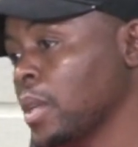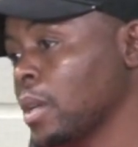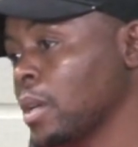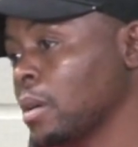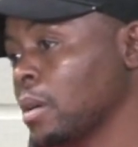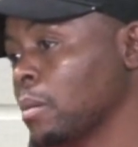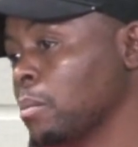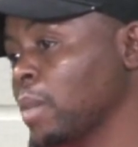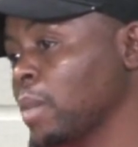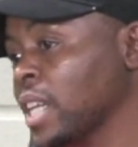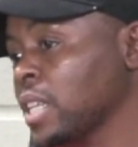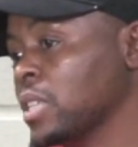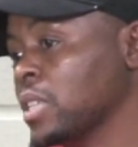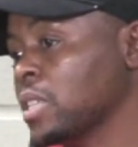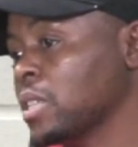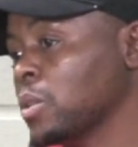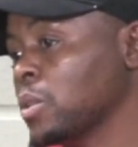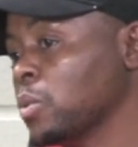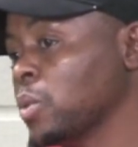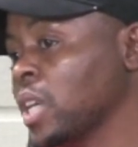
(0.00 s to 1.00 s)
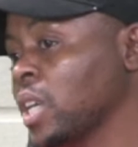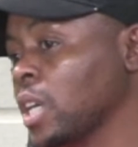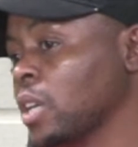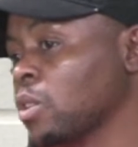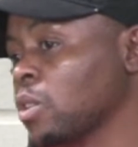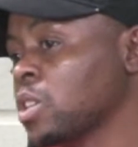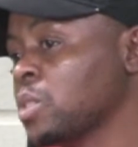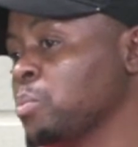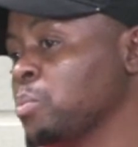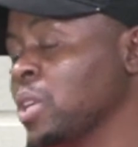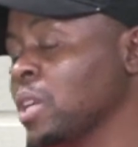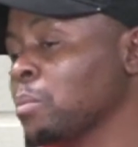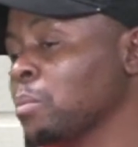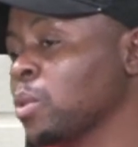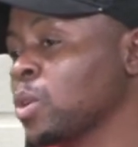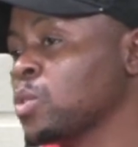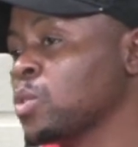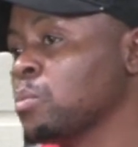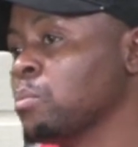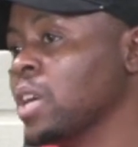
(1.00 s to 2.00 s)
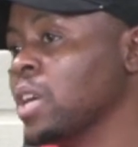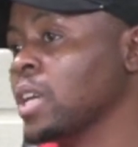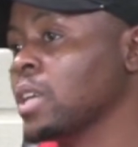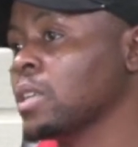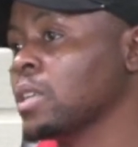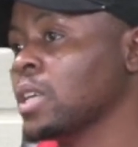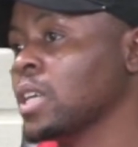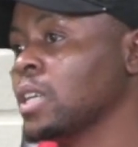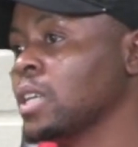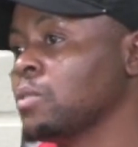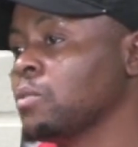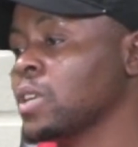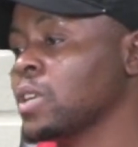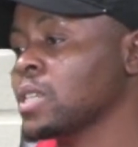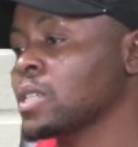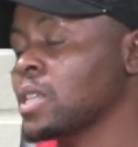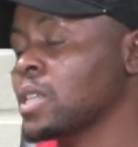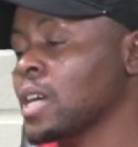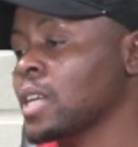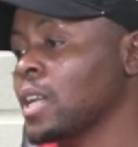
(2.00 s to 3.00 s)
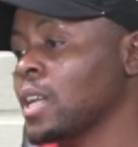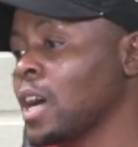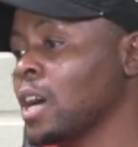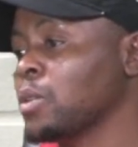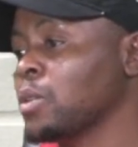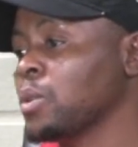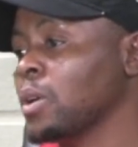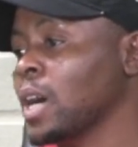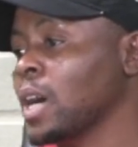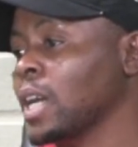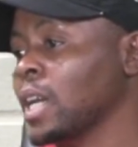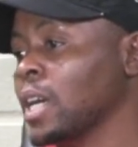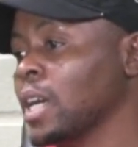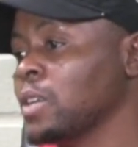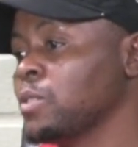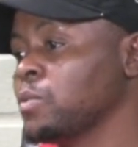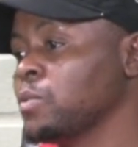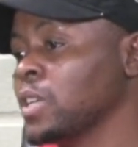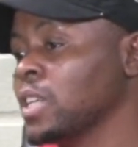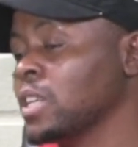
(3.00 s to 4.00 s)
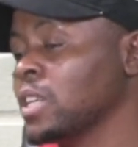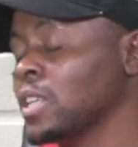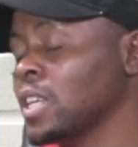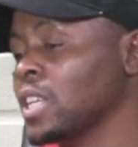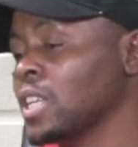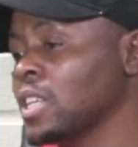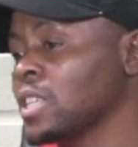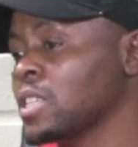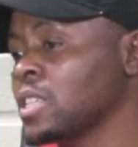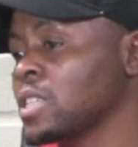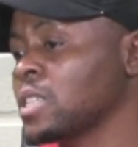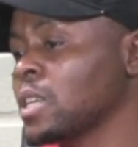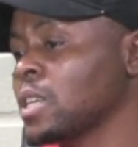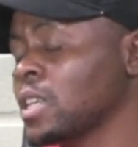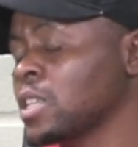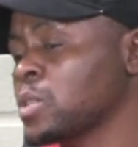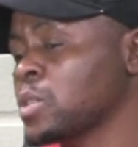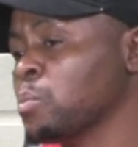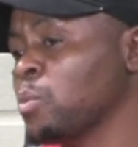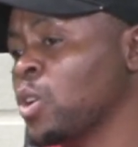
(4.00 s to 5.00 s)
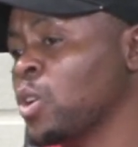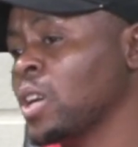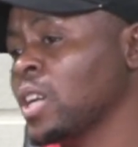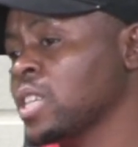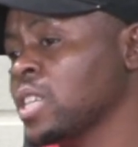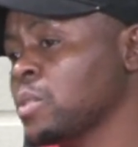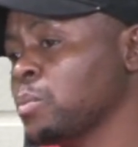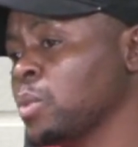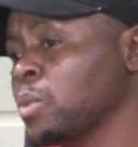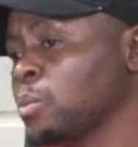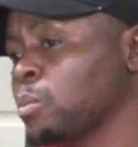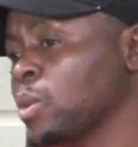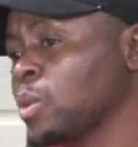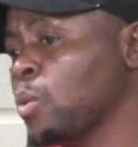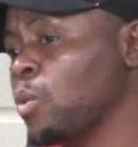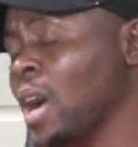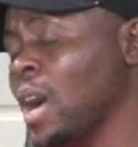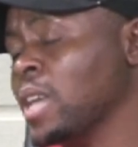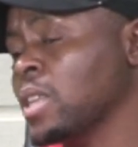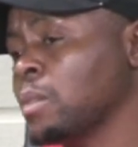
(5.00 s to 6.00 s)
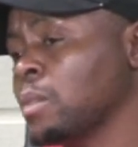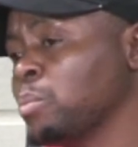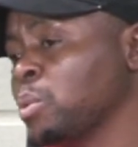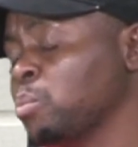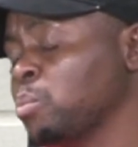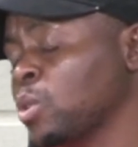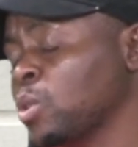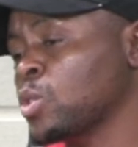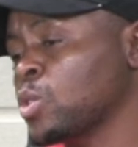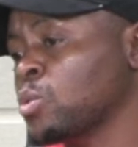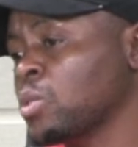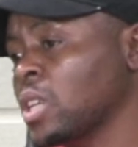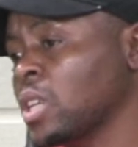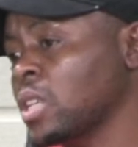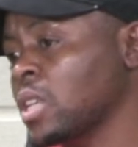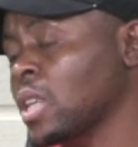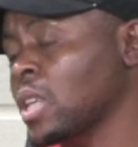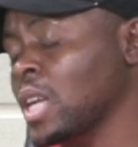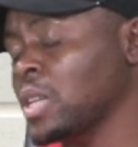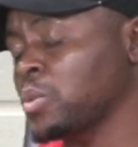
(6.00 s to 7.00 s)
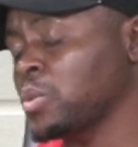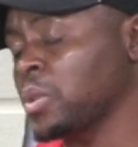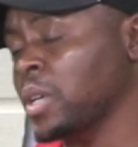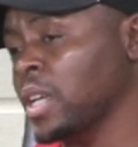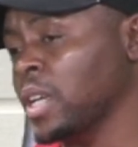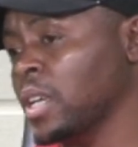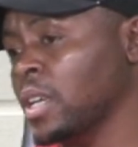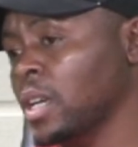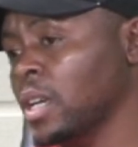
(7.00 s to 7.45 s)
but we cannot be able to make the investor now arrive, and then it's more or less why the people it that way.